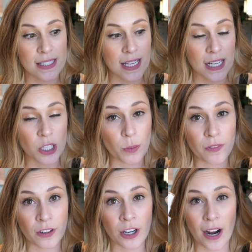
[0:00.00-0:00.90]
scent you
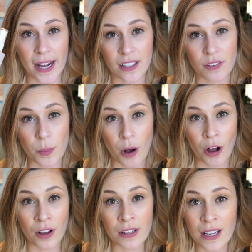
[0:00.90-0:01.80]
prefer. I love them
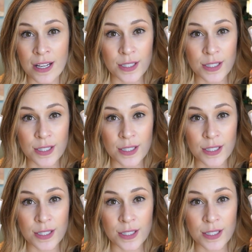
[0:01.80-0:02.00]
all.